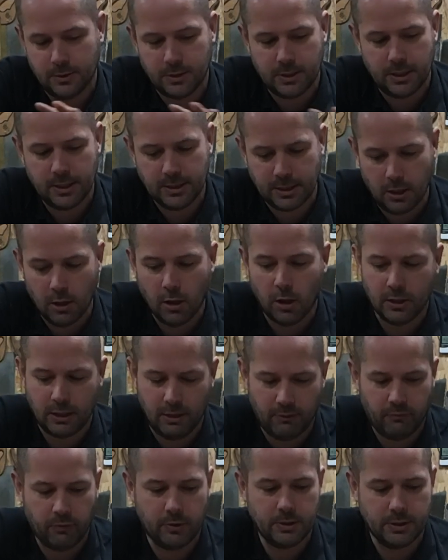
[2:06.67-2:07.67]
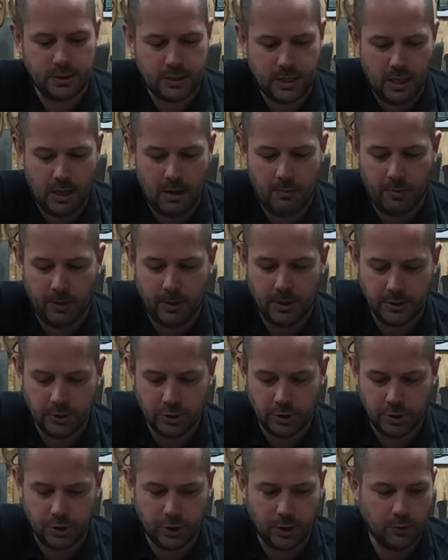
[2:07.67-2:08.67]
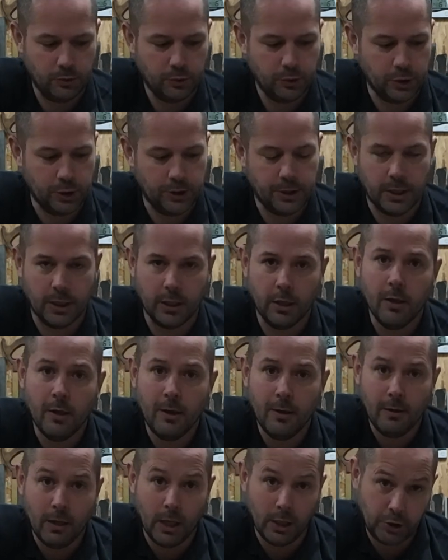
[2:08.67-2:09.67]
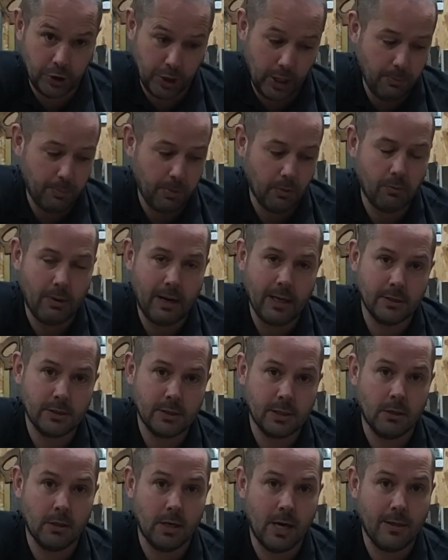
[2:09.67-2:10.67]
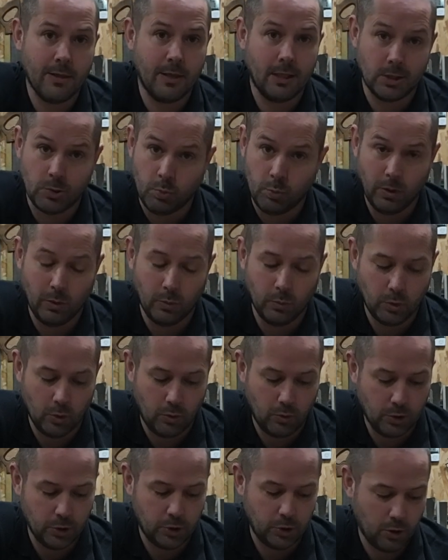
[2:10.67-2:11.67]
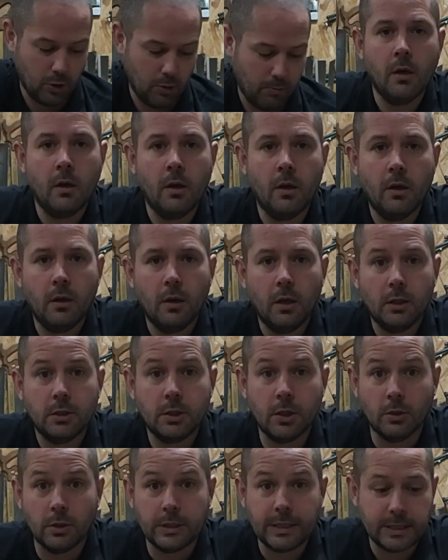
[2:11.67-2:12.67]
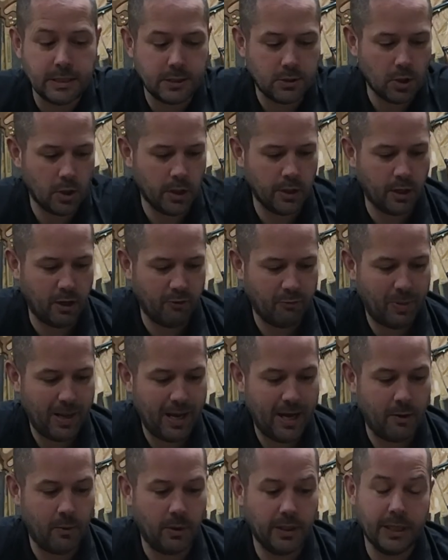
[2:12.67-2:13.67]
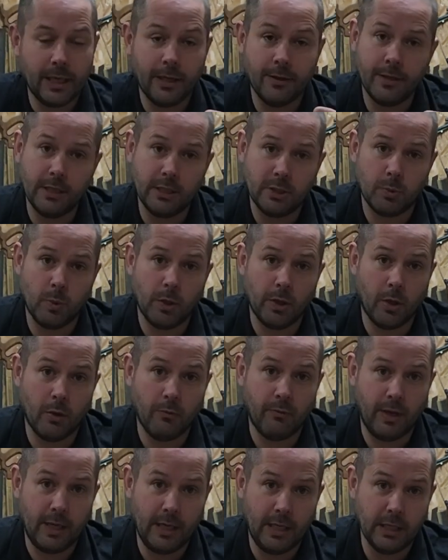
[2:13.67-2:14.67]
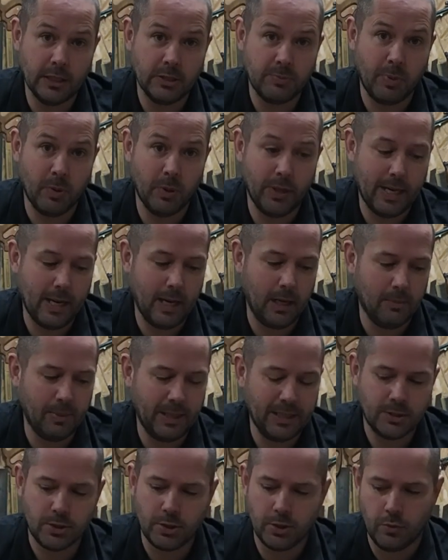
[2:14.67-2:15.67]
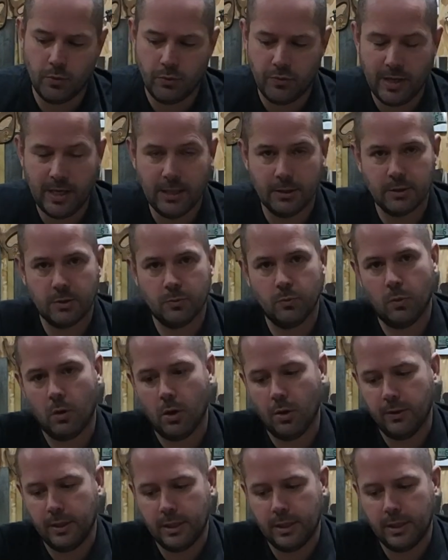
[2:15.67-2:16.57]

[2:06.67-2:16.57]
So there's a lot of difference there, but it just shows you that a cheaper router like this will do the job, as long as it's got enough power. Now this one over here is putting out about 2,000 watt.